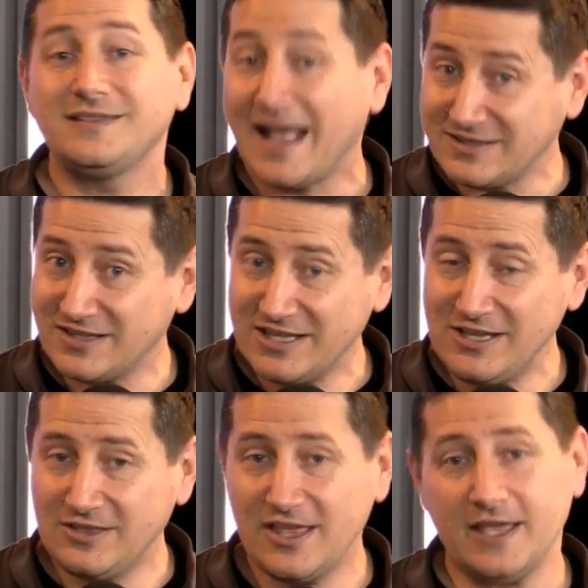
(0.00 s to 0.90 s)
That's the
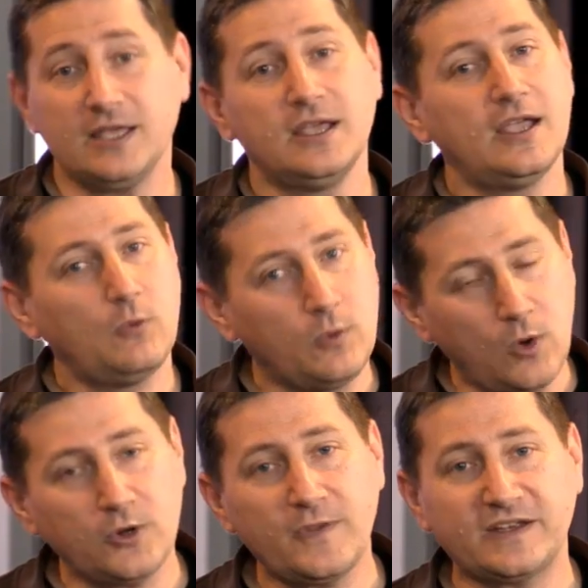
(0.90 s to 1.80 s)
key thing. We
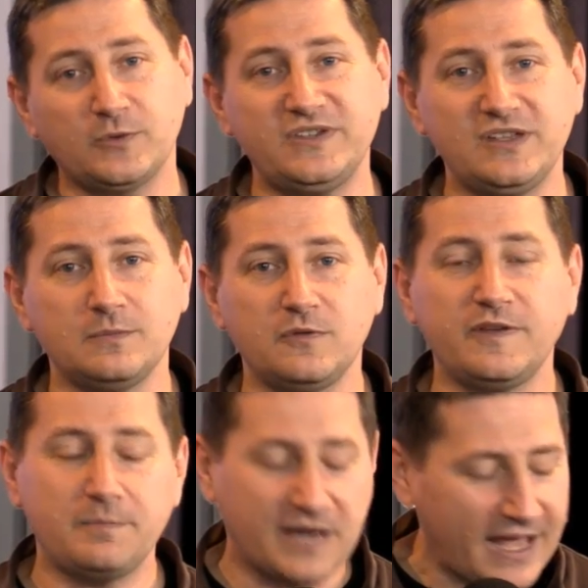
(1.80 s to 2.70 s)
won't know that till we see the
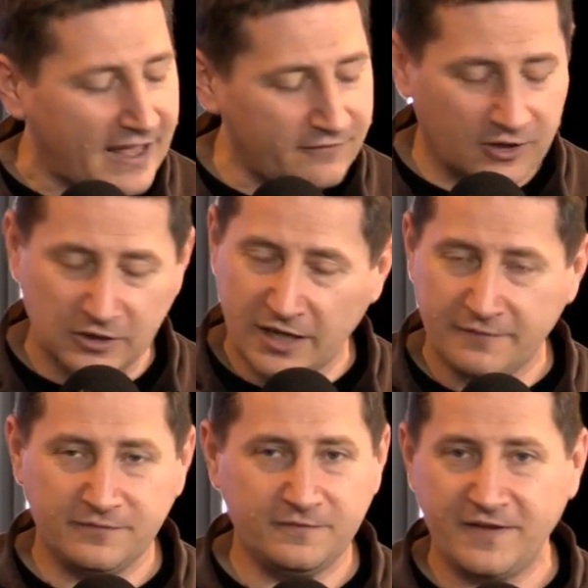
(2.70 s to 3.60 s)
movie, but I have a lot
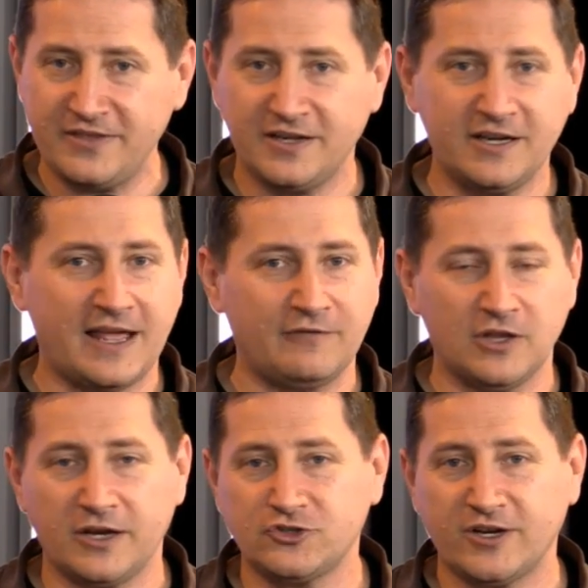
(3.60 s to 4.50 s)
of faith in it. I have a
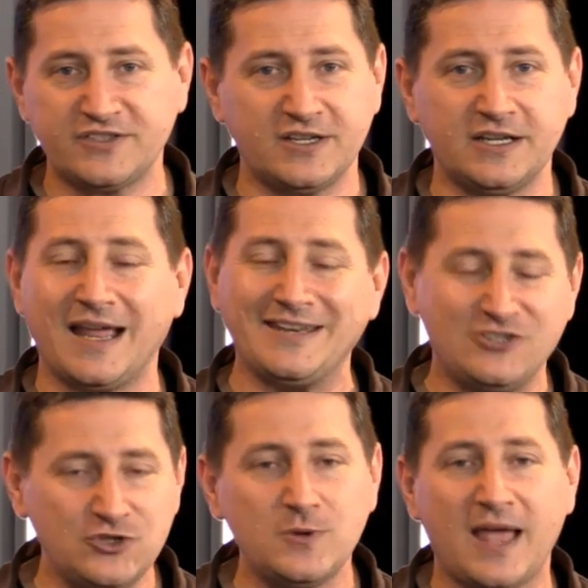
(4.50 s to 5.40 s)
lot of trust in it. I
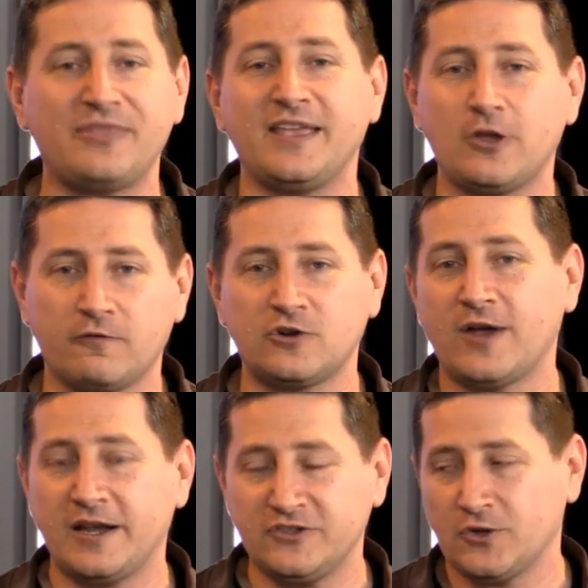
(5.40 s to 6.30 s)
do not think
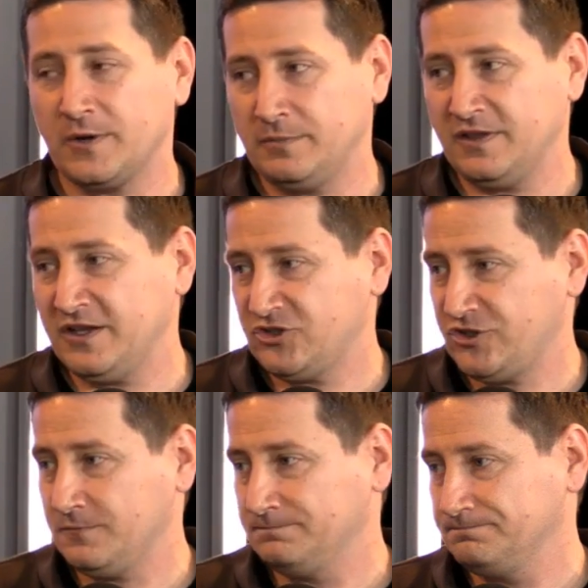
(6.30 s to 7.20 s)
overcrowding is going to be the issue.